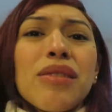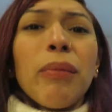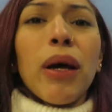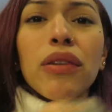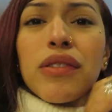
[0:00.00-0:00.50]

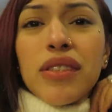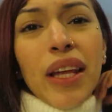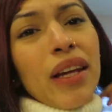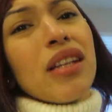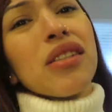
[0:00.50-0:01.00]
smelled
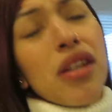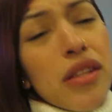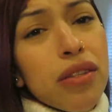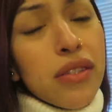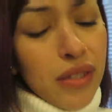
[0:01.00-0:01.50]
sage,
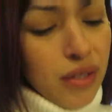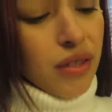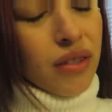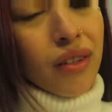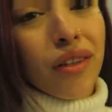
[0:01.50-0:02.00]

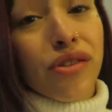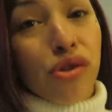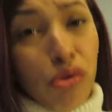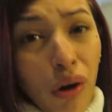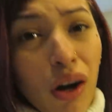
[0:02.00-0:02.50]
it's a
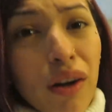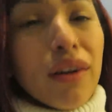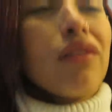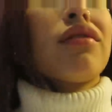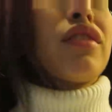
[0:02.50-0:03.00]

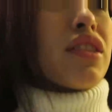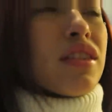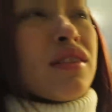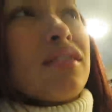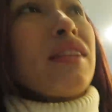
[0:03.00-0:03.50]
strong
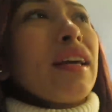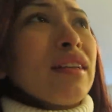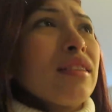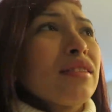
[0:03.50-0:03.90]
scent.